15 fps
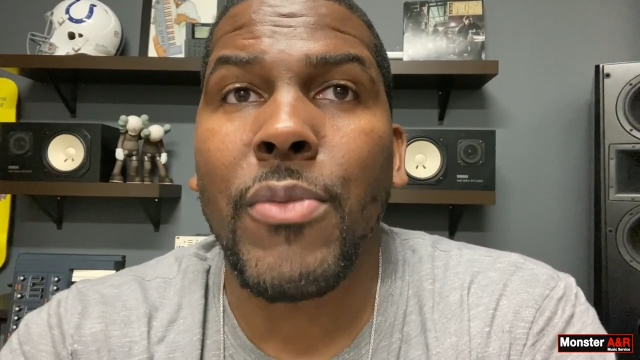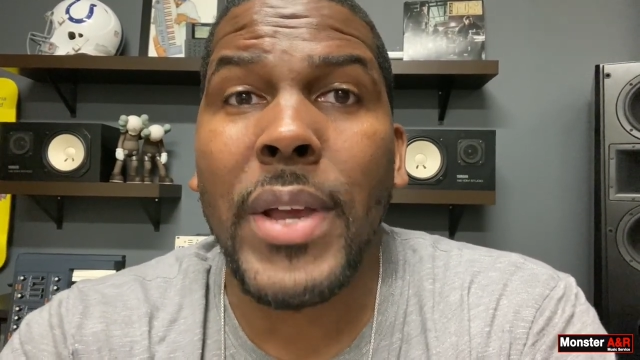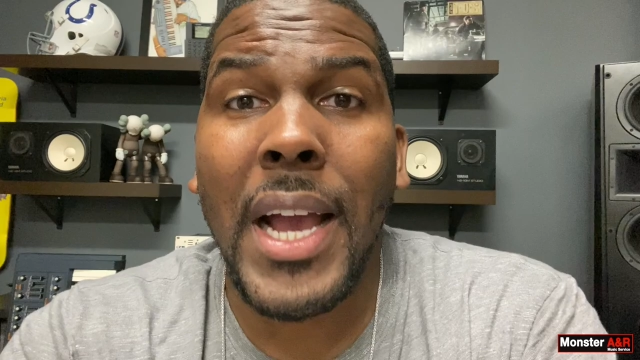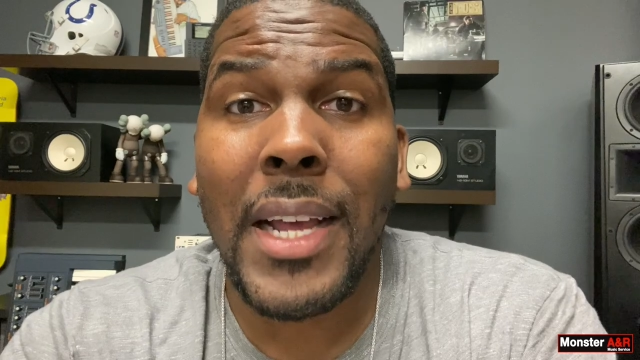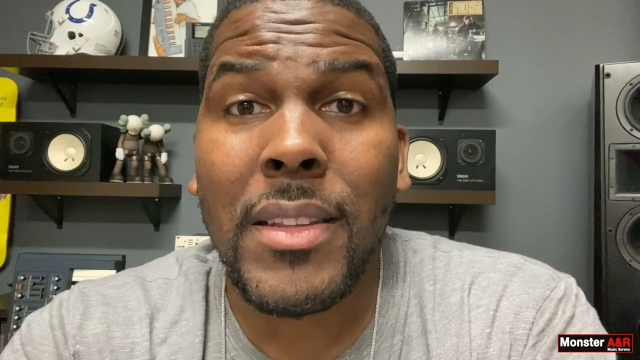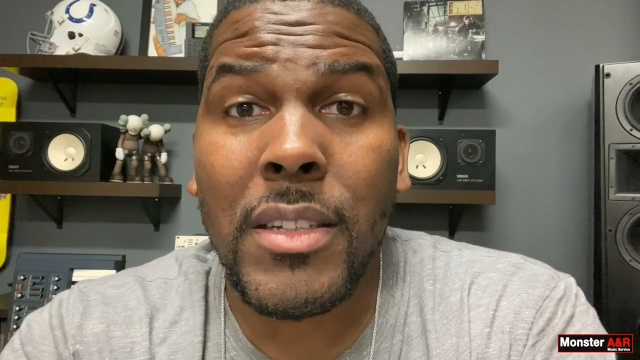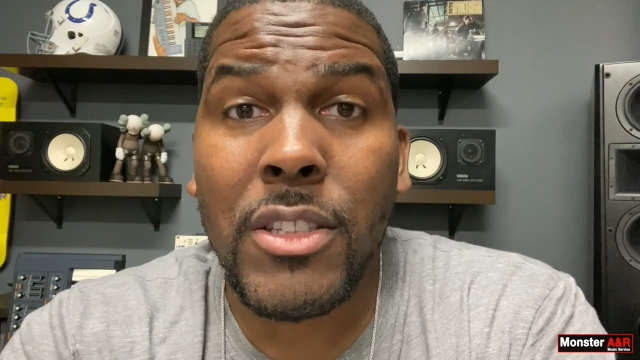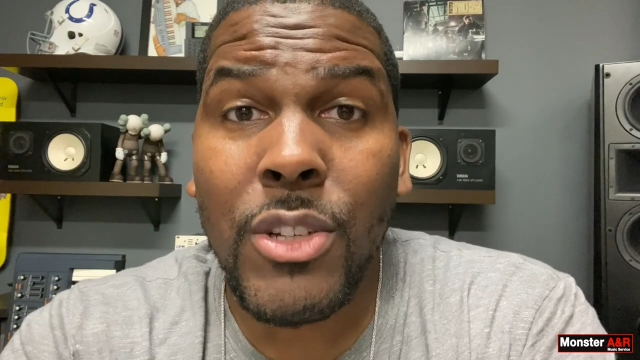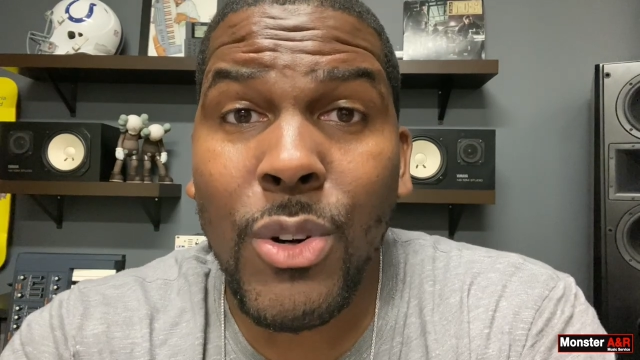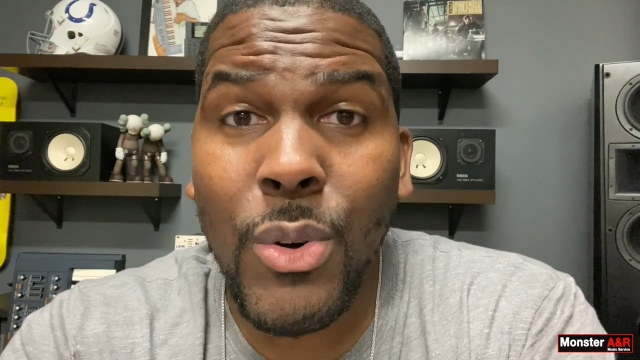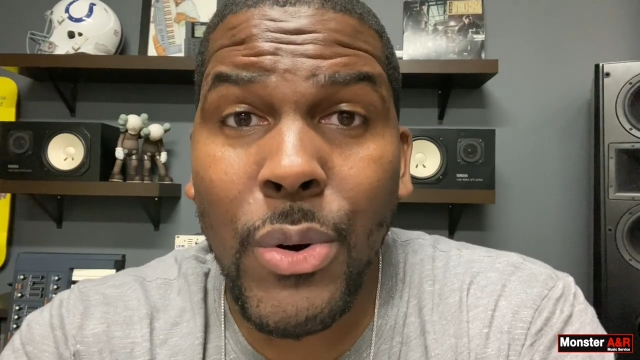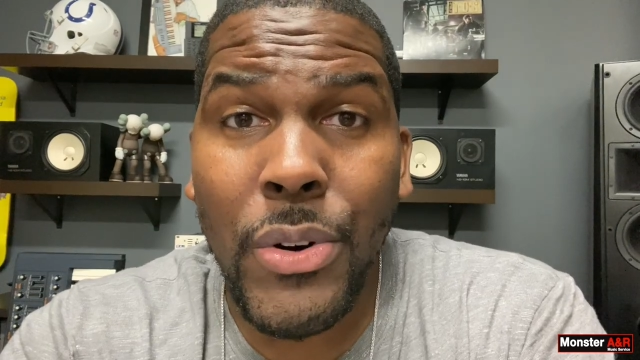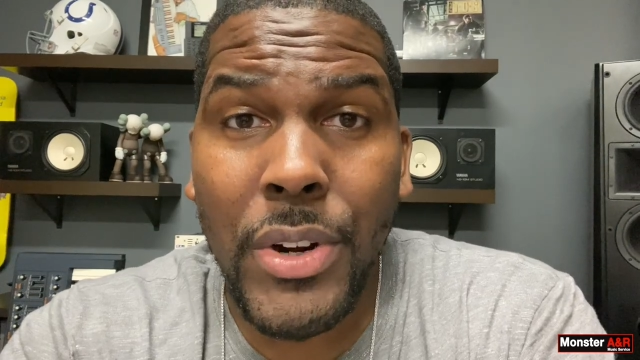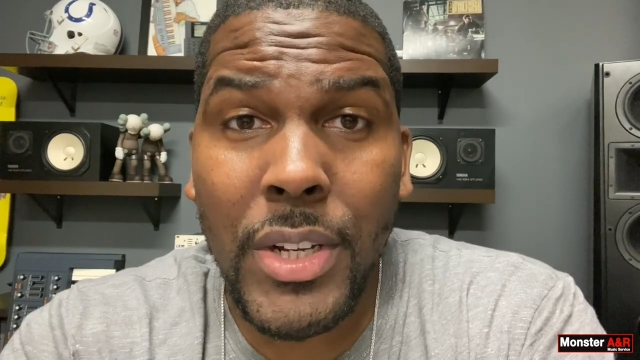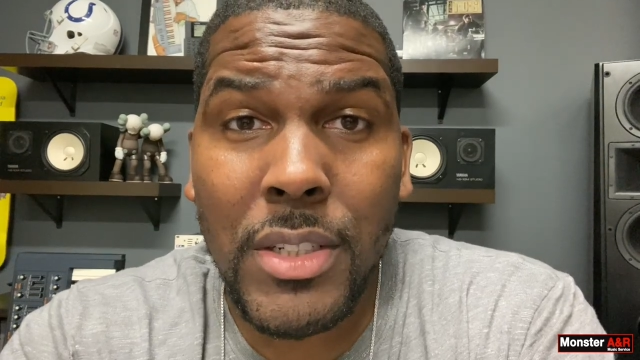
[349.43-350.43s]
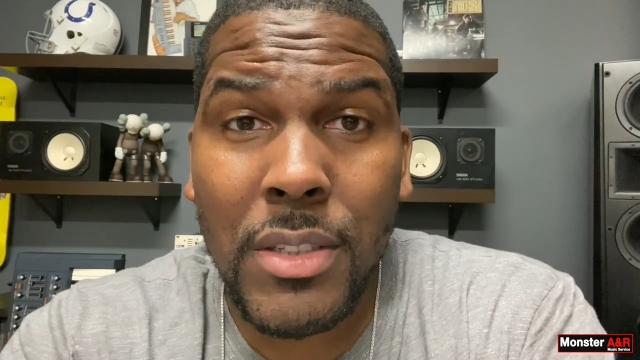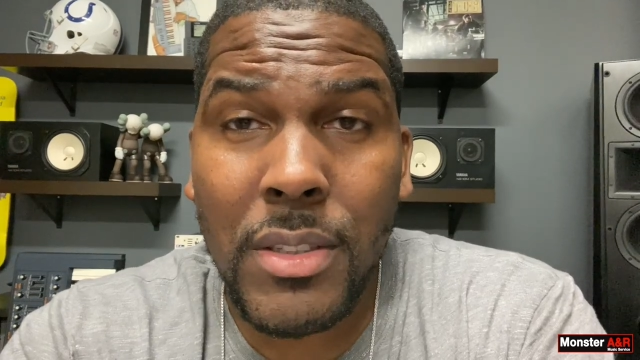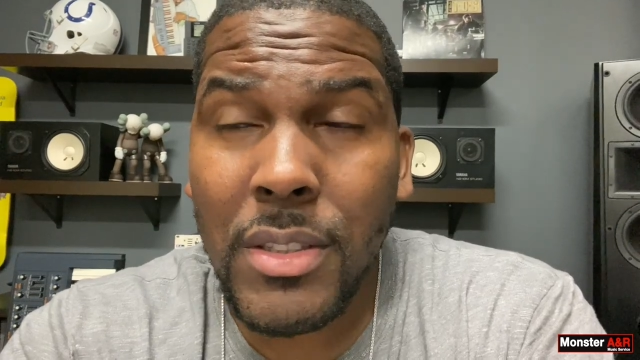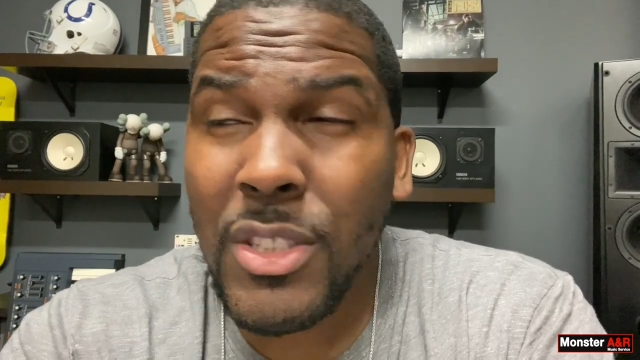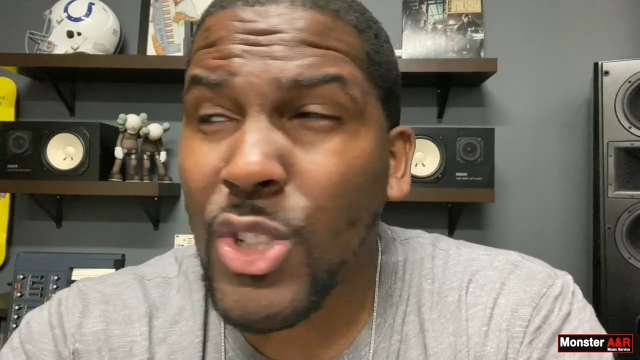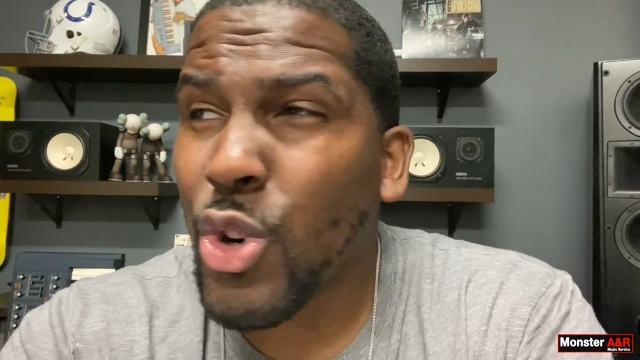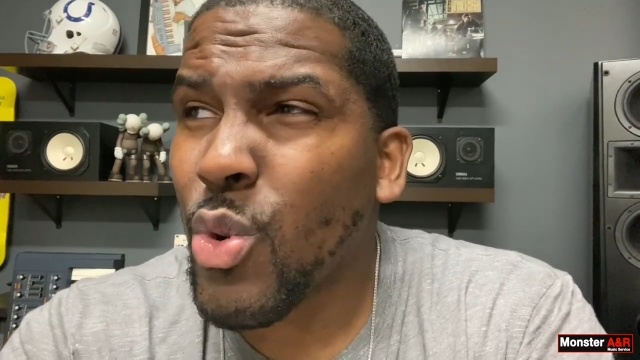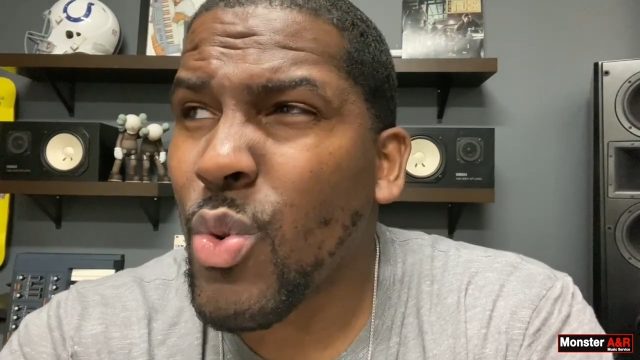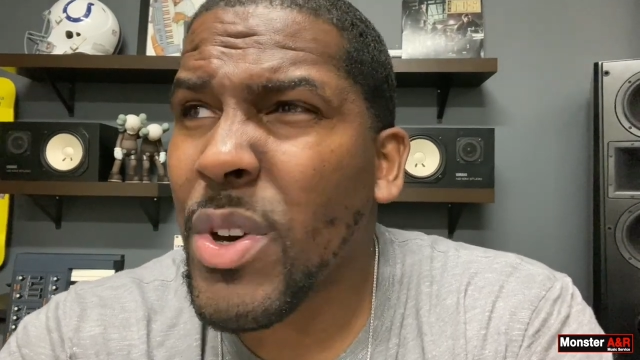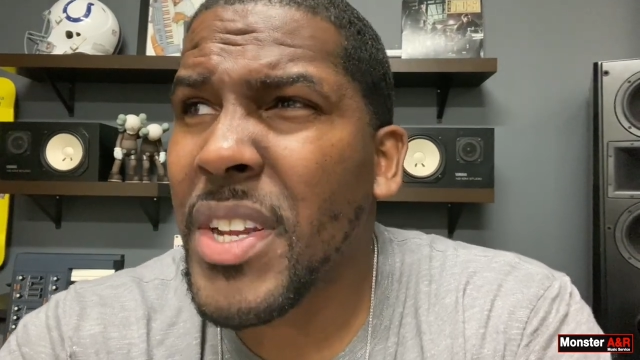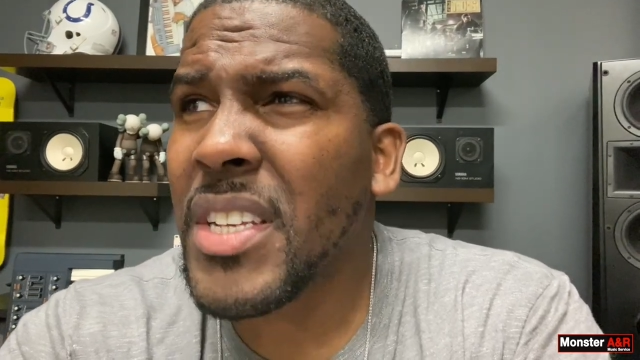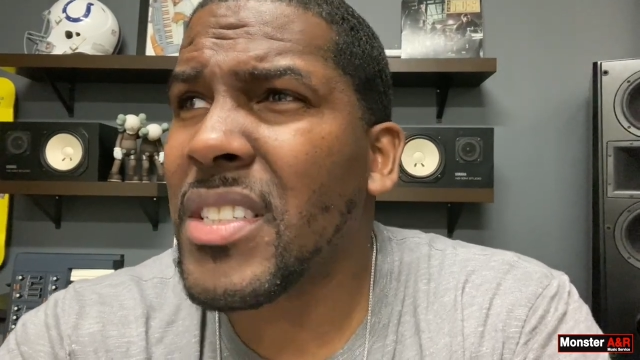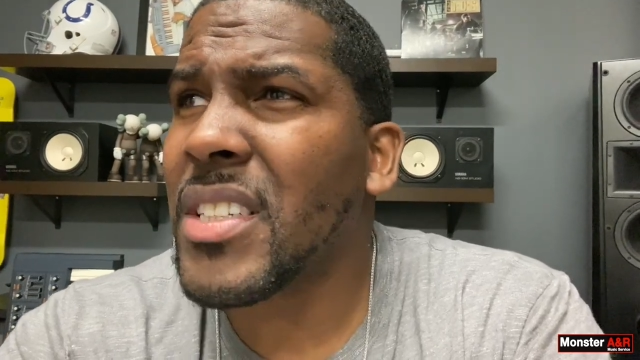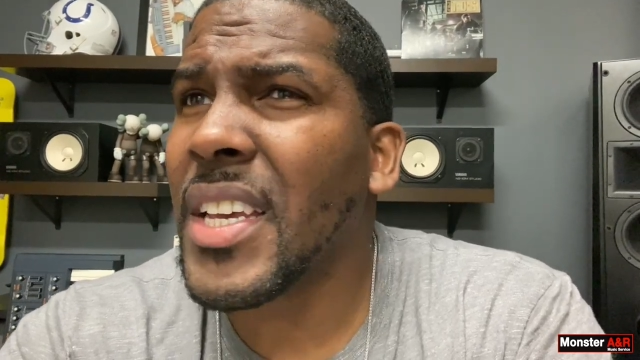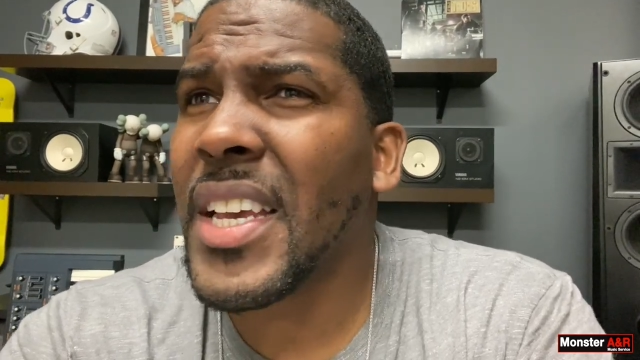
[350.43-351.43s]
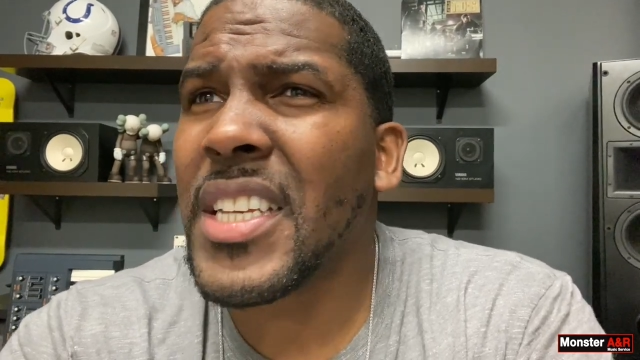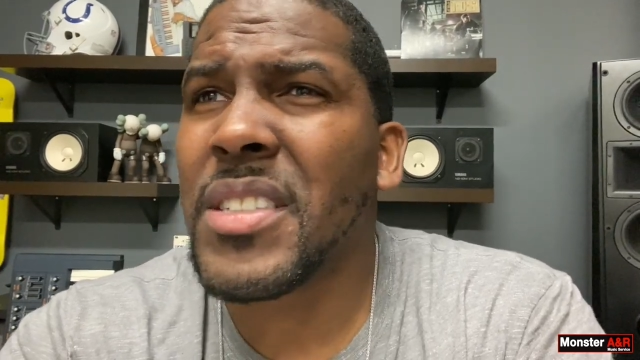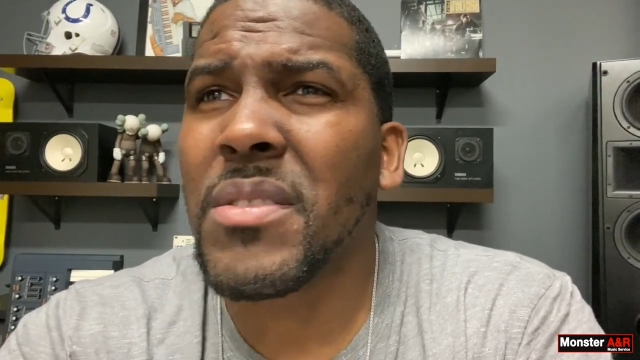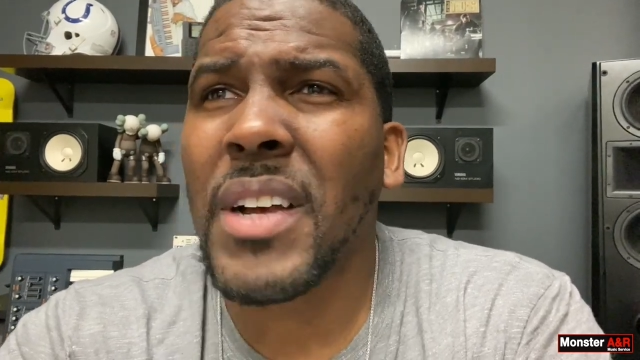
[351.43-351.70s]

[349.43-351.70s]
we got the tour, this 26,